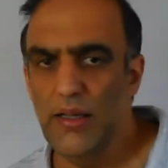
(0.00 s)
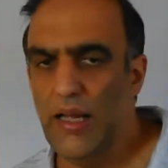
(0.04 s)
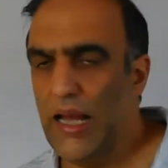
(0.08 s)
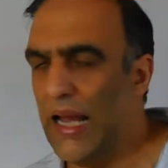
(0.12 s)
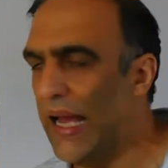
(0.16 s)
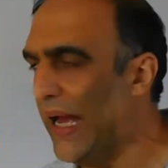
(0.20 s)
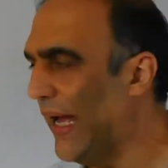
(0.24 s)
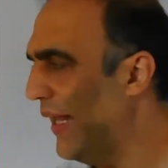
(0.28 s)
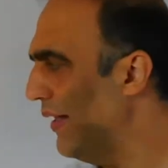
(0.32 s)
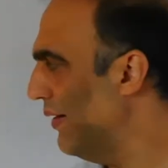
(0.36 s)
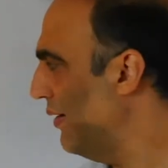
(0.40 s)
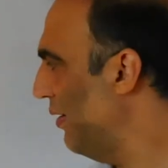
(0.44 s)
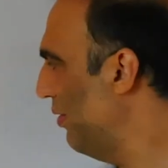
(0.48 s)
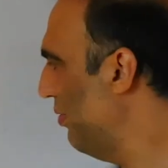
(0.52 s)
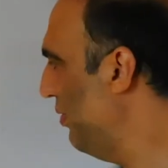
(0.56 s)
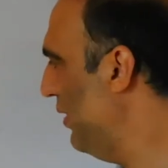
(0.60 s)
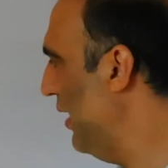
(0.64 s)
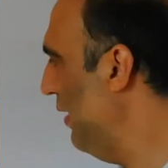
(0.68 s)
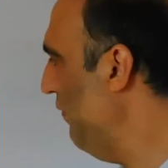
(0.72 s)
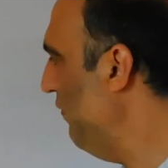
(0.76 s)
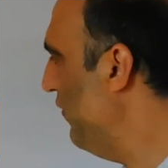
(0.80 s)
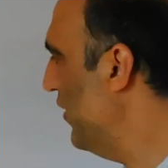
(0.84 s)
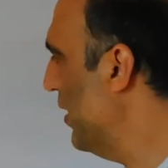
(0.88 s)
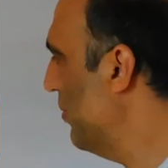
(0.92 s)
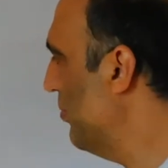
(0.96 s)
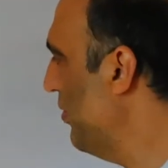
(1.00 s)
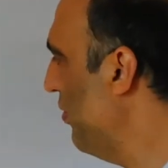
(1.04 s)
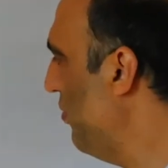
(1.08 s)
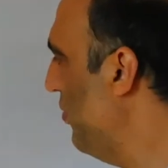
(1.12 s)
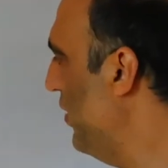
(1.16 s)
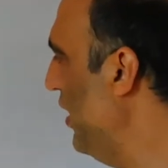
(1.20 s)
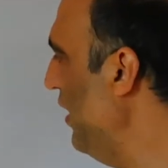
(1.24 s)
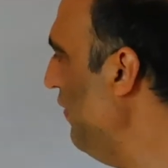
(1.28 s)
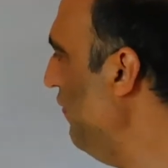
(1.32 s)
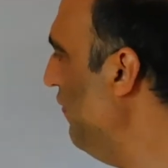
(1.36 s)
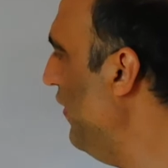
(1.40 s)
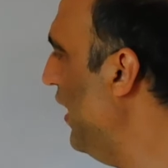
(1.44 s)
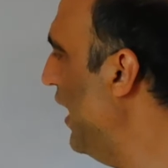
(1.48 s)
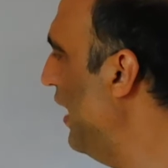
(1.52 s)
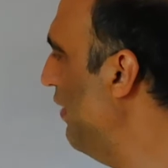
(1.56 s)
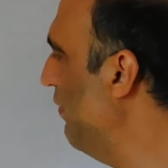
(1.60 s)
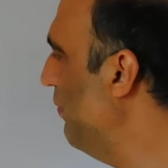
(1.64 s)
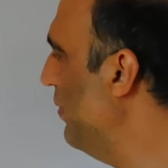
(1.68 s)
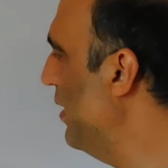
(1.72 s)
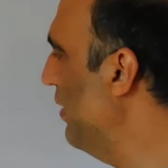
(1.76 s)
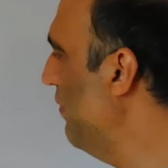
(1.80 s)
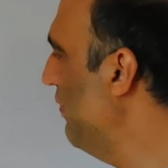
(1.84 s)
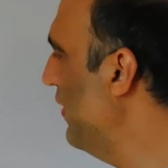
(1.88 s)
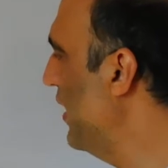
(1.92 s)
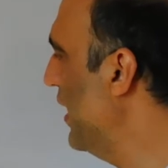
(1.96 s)
And from the
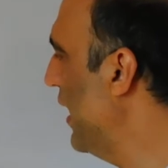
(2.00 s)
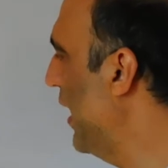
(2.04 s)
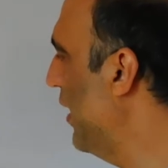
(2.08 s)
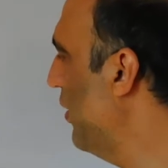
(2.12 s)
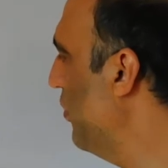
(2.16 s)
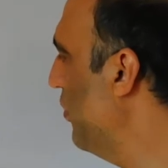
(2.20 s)
C5B we can